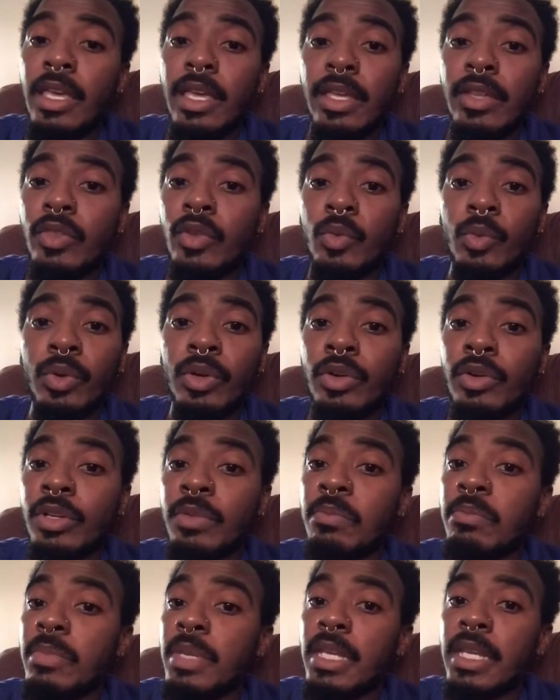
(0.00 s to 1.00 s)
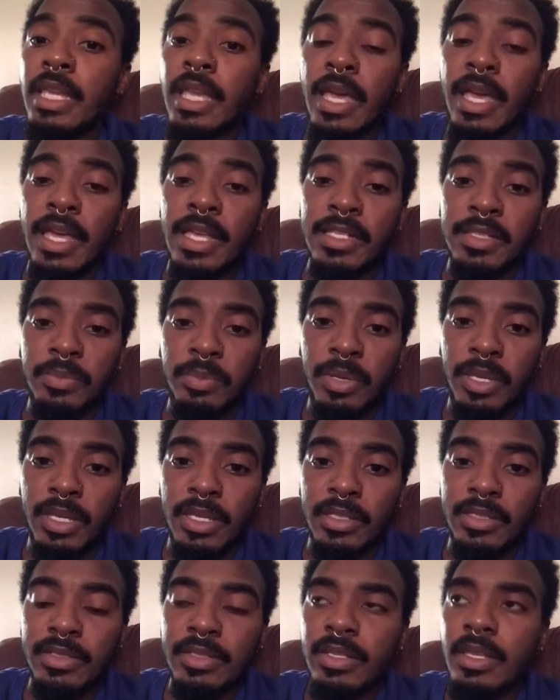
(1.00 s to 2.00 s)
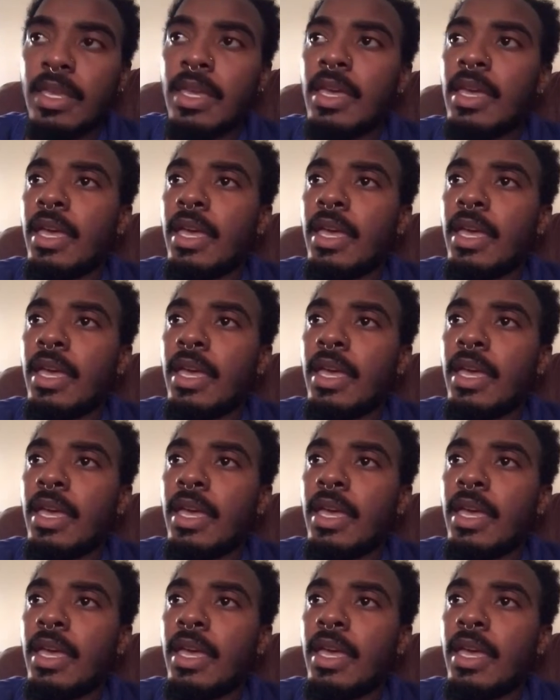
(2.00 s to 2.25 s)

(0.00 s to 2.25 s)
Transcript: in the world in many aspects.